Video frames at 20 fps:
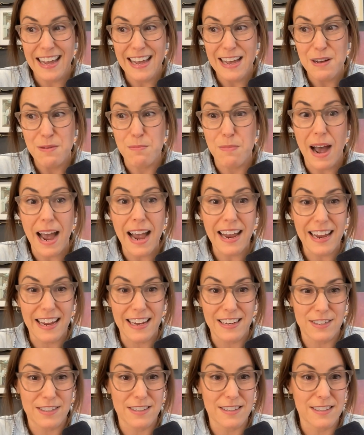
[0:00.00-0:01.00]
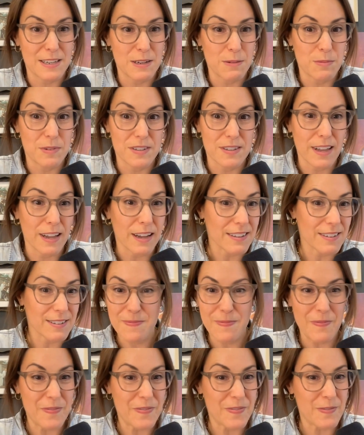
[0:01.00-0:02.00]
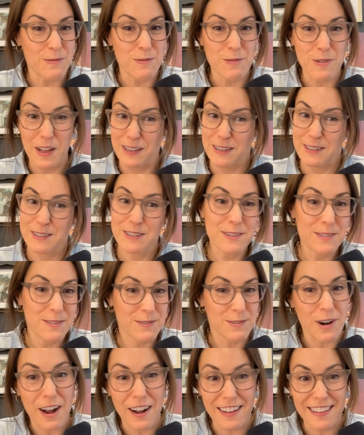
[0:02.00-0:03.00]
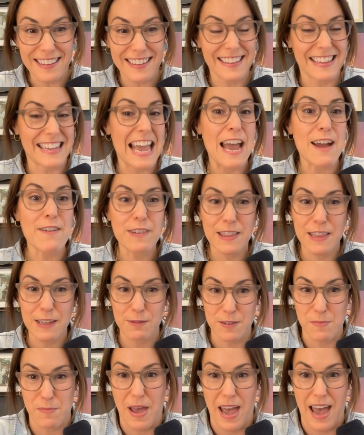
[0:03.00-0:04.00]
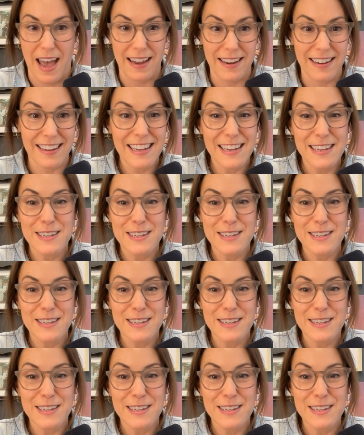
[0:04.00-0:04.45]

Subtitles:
My agency was really struggling. Everything was bad.